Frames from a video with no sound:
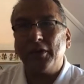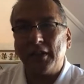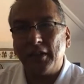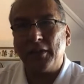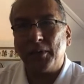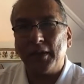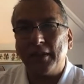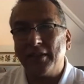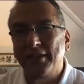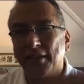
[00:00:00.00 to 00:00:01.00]
dealing with
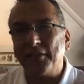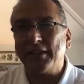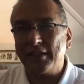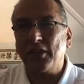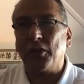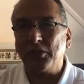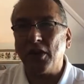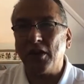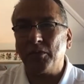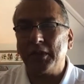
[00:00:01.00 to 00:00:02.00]
the stuff that goes
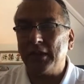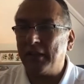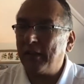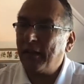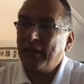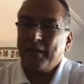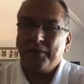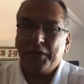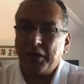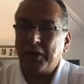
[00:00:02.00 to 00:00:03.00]
on with it,
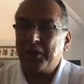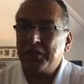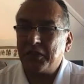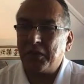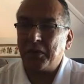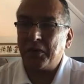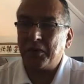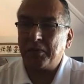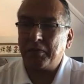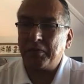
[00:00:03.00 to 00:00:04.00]
and
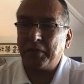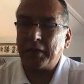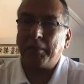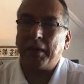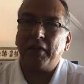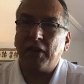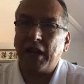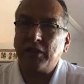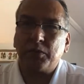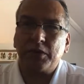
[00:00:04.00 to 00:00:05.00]
so like my
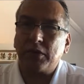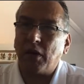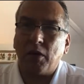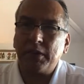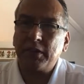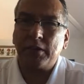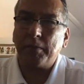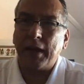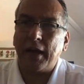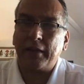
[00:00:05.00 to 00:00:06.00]
advice was to
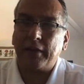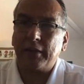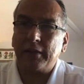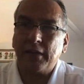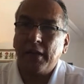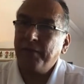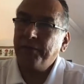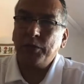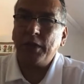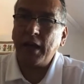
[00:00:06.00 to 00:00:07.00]
my athletes,
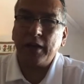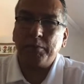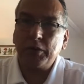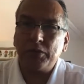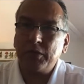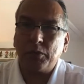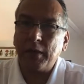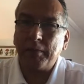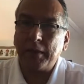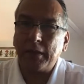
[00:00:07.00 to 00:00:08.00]
do not abuse the
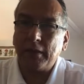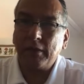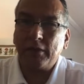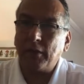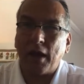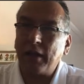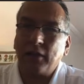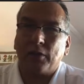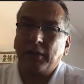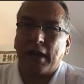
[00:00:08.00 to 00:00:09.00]
women. Do not
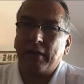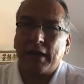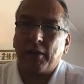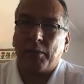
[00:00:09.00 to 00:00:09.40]
go down that